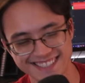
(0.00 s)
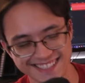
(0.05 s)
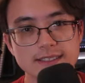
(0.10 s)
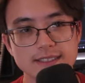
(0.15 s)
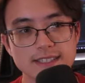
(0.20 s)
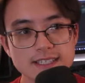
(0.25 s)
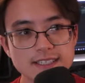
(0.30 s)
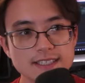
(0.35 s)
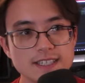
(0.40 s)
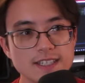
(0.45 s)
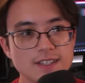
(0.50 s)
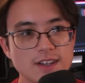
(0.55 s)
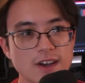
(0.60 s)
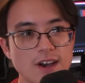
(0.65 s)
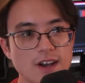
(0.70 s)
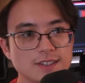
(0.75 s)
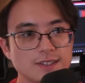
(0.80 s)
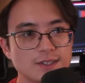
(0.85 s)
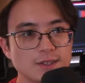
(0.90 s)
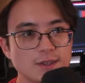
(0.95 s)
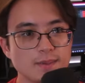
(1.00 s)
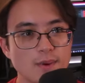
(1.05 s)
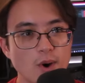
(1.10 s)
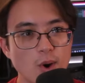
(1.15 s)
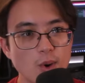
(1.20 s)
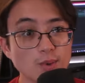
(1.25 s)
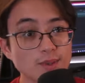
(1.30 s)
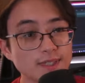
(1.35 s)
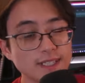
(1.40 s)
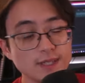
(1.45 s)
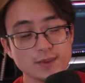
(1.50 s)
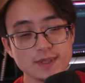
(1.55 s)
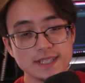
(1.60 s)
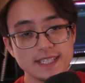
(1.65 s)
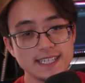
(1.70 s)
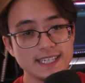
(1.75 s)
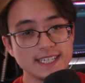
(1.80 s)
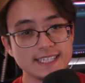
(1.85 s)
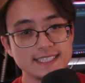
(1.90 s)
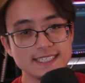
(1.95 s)
Since this costume only
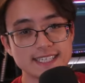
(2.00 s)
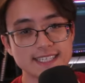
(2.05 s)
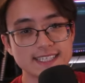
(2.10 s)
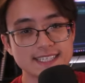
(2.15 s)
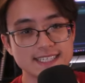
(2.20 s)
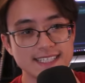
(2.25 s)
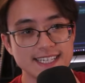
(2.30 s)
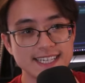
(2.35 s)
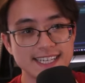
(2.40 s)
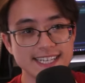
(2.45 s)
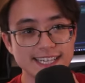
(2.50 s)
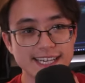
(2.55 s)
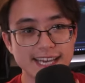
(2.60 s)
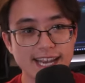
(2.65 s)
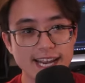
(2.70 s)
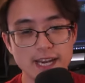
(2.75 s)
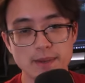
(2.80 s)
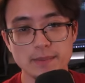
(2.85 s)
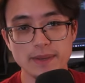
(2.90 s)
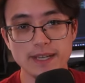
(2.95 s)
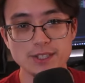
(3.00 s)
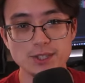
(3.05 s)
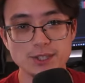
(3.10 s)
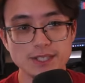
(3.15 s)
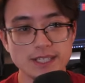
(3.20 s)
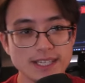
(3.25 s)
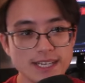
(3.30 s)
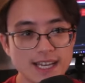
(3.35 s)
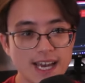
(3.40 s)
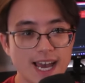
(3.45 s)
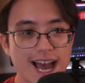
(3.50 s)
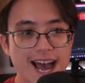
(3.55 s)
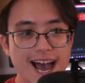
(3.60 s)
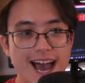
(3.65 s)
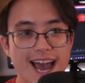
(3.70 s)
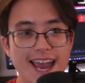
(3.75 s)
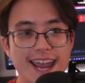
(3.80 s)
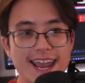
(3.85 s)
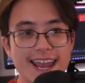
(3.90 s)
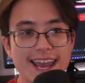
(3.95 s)
really exists in animation,
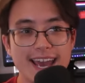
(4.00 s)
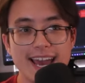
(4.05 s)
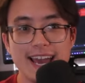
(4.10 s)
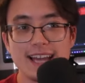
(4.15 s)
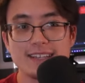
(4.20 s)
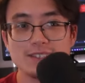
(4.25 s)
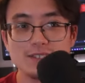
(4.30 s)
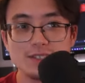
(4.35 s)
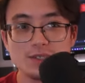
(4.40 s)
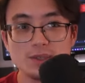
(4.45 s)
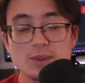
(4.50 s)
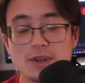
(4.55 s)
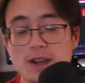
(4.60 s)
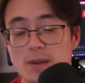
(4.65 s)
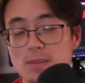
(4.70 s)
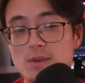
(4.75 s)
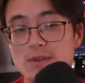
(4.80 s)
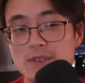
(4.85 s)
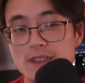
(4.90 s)
I had to do a couple